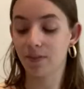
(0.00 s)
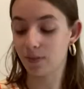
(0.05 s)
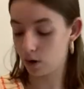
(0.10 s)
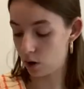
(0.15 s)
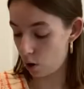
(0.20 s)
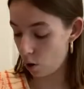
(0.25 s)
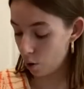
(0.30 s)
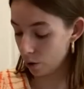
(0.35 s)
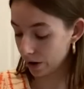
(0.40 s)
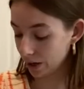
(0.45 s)

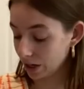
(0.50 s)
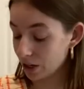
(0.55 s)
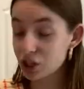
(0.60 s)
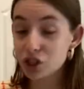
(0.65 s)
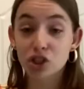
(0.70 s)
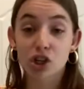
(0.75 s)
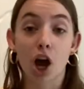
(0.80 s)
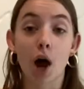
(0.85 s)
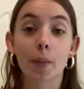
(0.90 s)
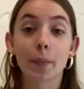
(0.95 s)
going
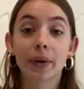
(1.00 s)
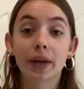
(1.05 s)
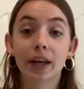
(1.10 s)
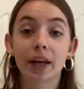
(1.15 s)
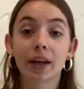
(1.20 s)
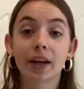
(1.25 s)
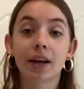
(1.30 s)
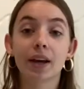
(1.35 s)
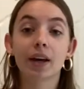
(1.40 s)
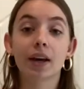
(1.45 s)

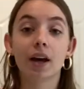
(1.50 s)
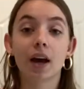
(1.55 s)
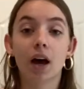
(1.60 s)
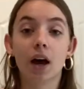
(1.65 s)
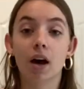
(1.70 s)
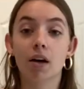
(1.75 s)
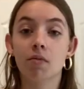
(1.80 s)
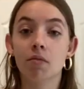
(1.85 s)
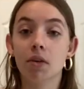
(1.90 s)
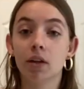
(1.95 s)
shopping,
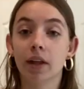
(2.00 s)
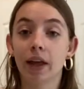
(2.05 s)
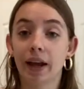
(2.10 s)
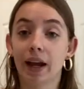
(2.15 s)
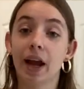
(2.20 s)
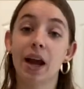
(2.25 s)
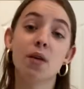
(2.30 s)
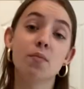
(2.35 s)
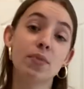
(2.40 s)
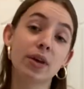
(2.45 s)
um, like
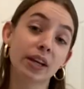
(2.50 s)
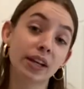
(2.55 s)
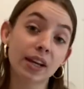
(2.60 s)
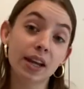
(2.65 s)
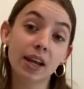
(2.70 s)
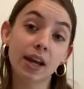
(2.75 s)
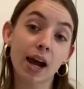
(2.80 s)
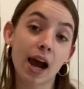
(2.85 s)
a picnic.